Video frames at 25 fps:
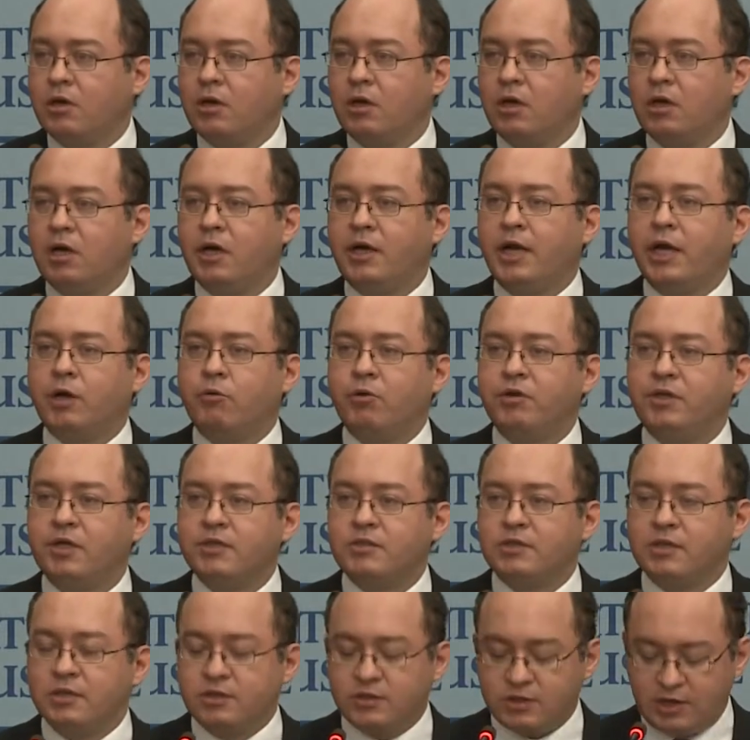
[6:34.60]
an
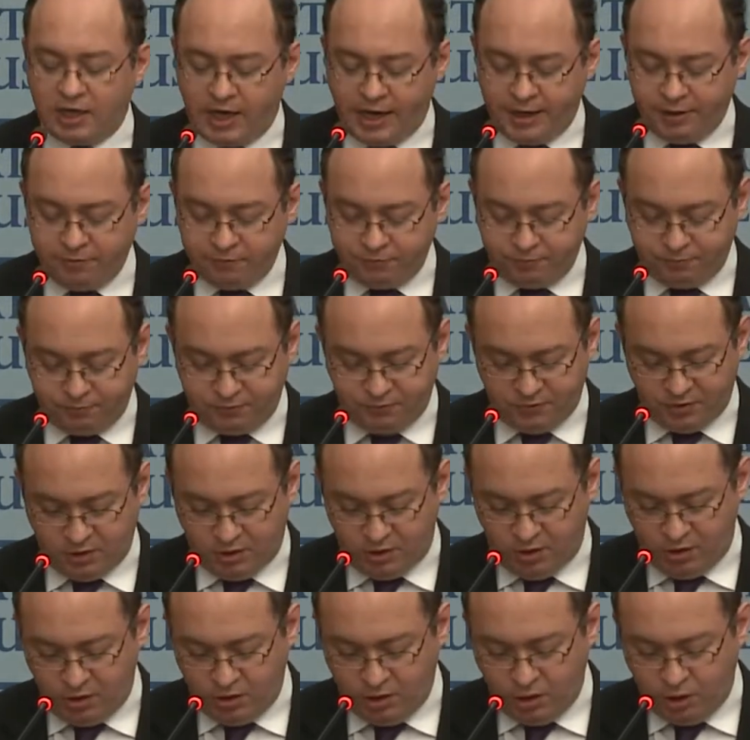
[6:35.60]
equidistance line,
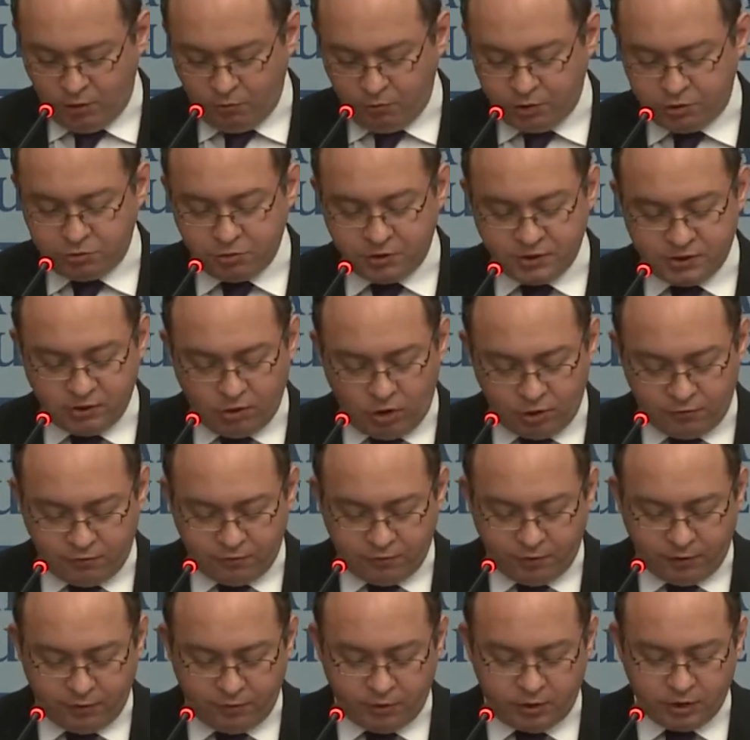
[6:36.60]
which was not
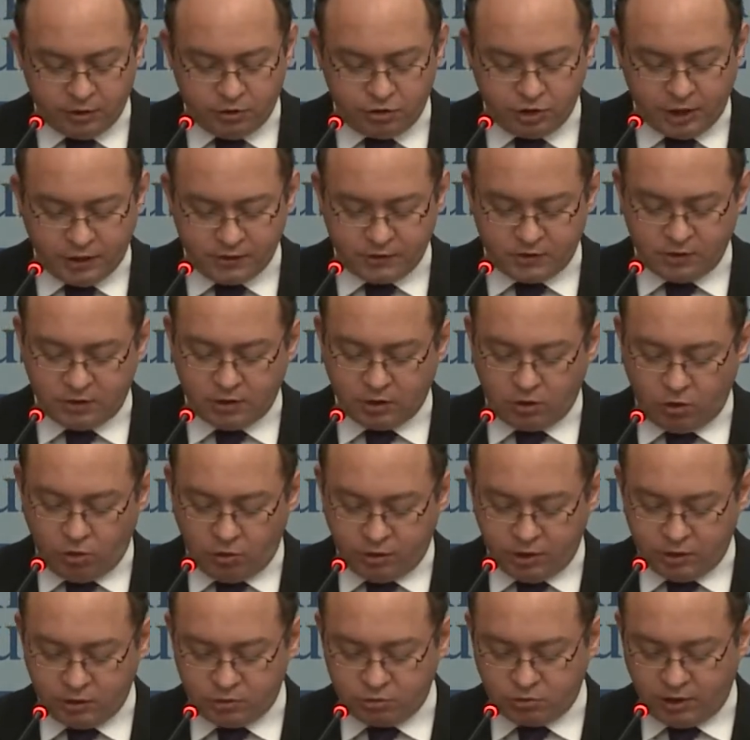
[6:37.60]
further adjusted
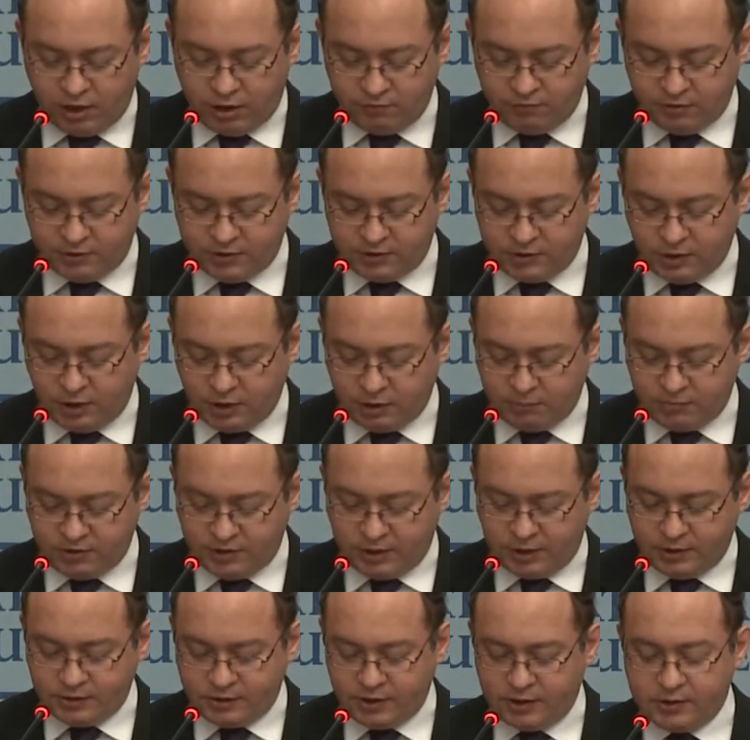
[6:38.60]
according to relevant
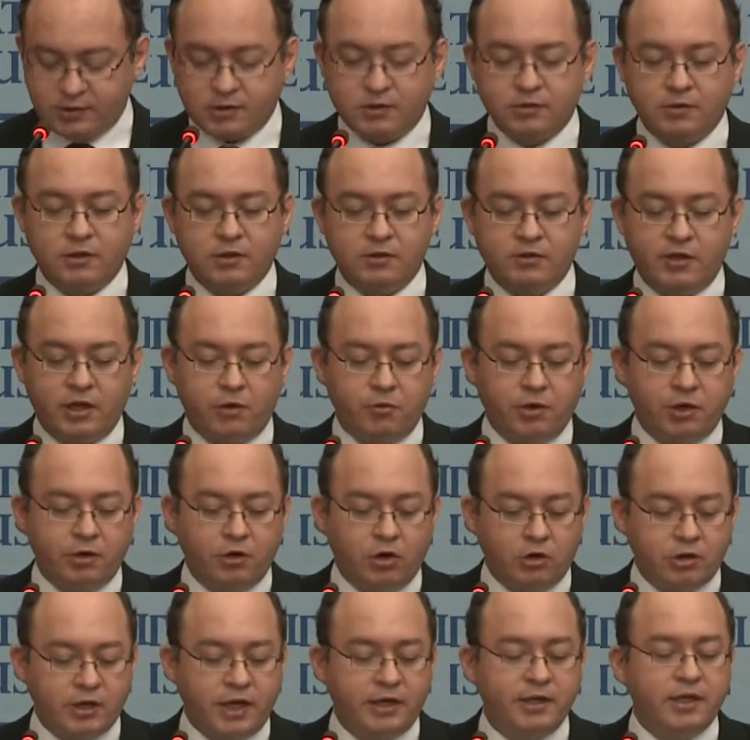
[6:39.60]
circumstances, as they were
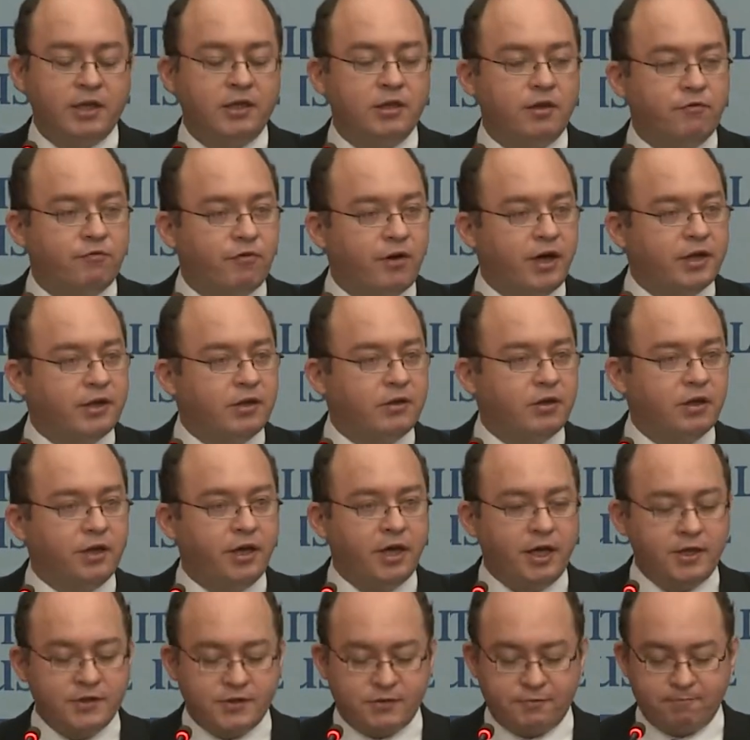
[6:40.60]
not identified in the
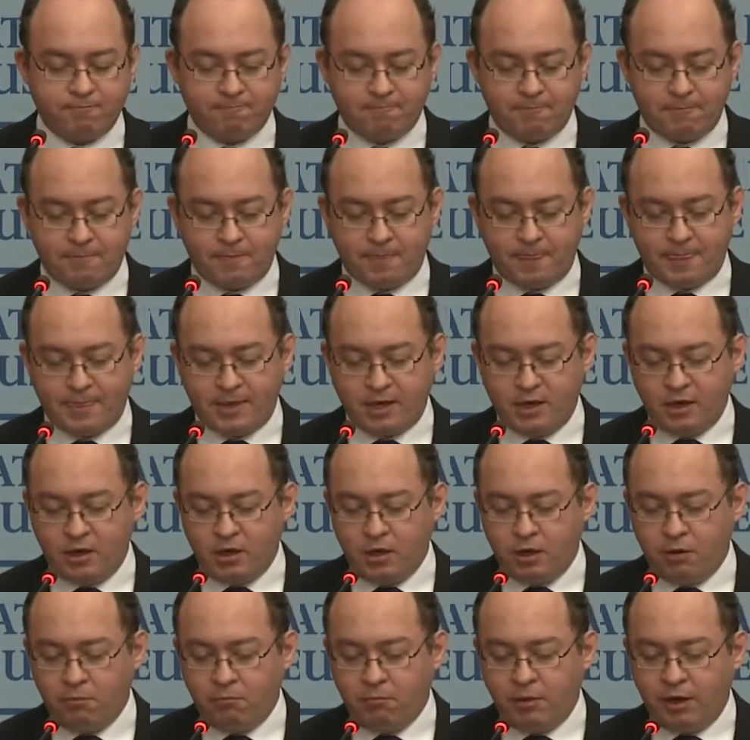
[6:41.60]
case,
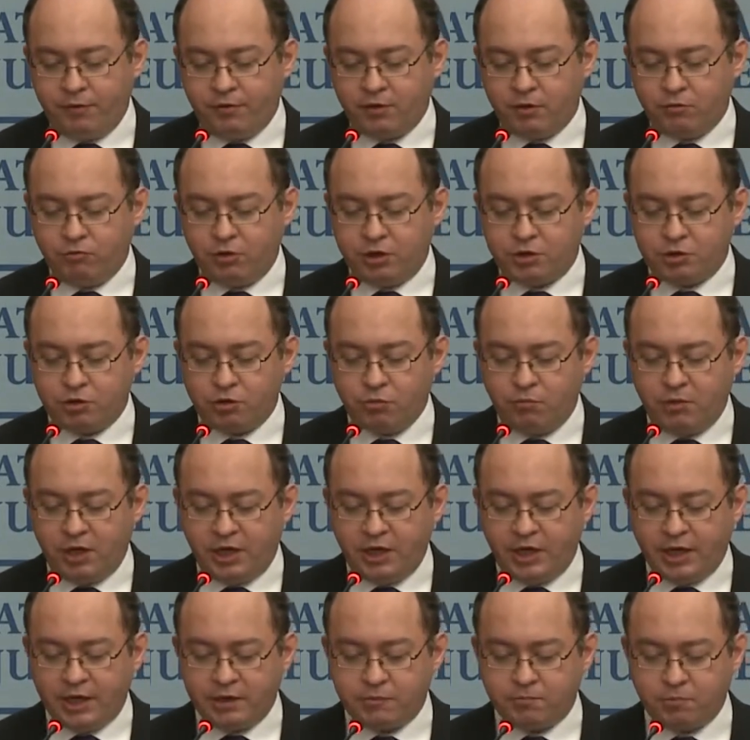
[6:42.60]
method which
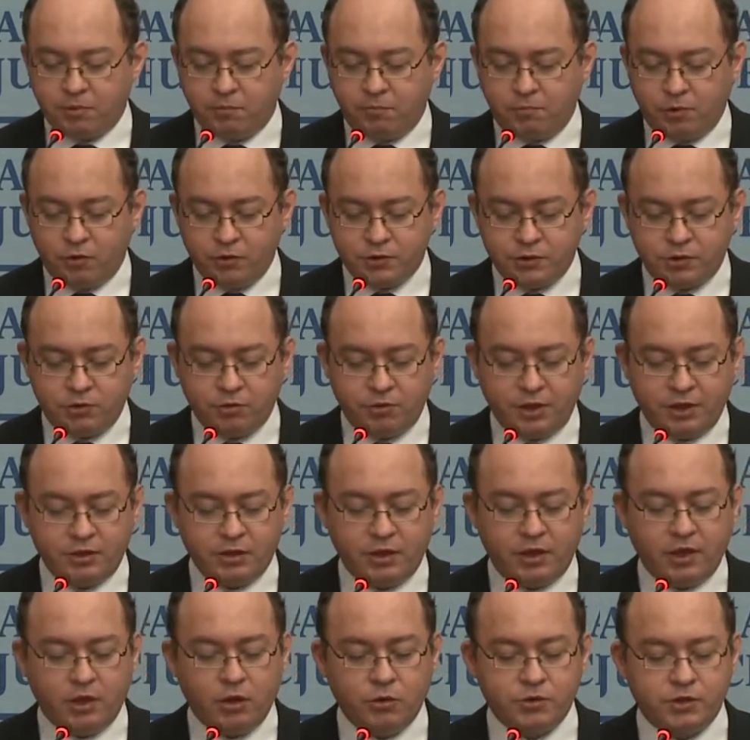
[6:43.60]
Romania had proposed during the
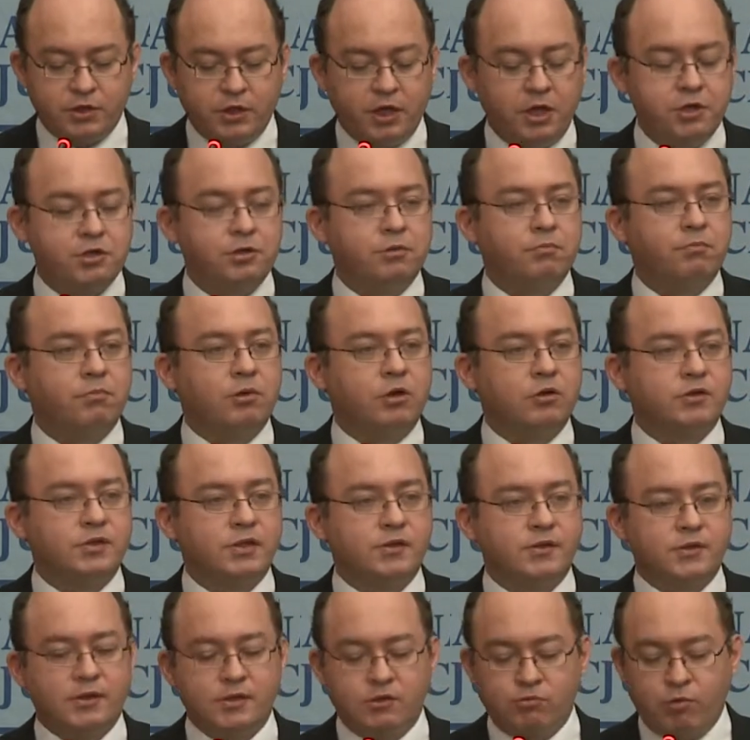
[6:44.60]
negotiation
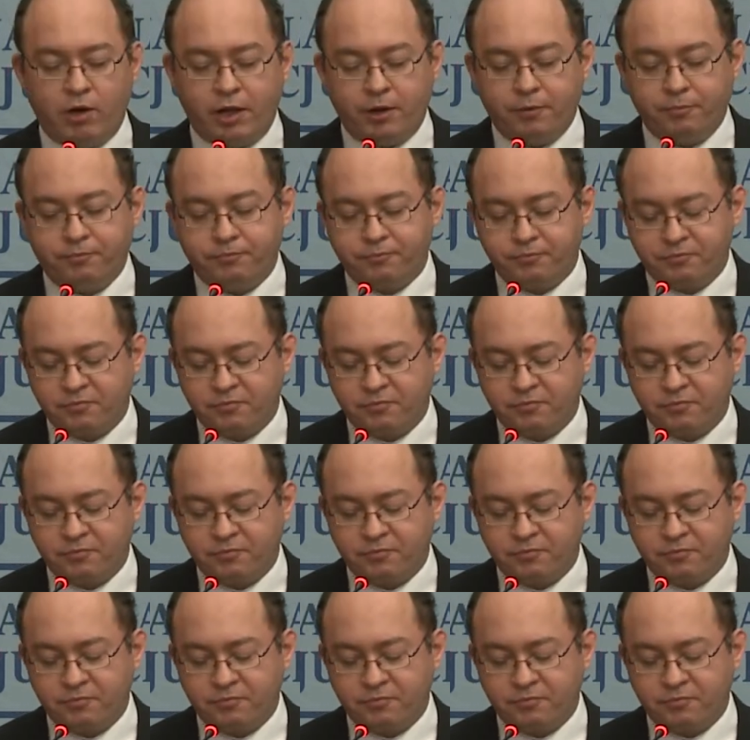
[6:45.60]
process as well.